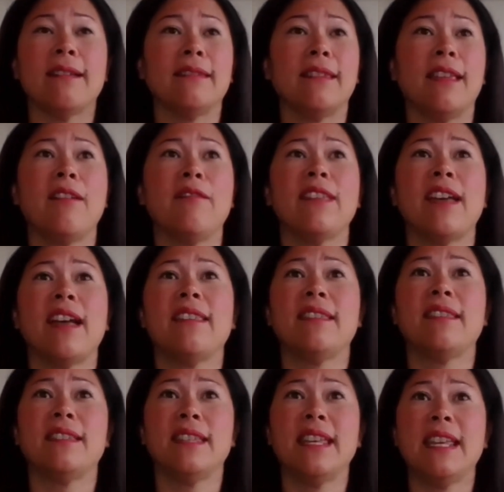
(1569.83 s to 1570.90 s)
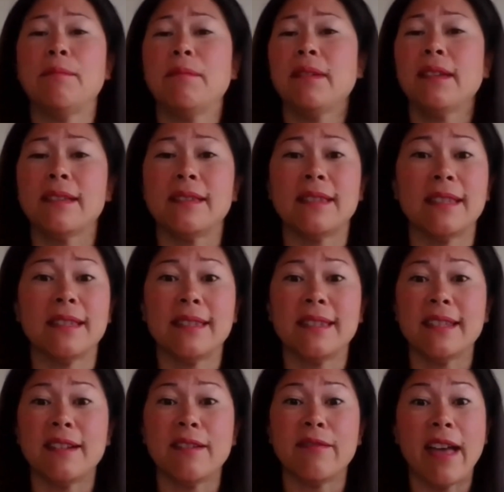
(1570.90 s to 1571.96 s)
I love that the team
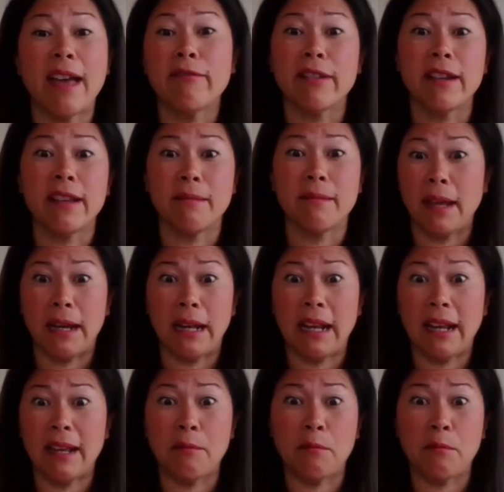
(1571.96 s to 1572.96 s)
consisted of everybody.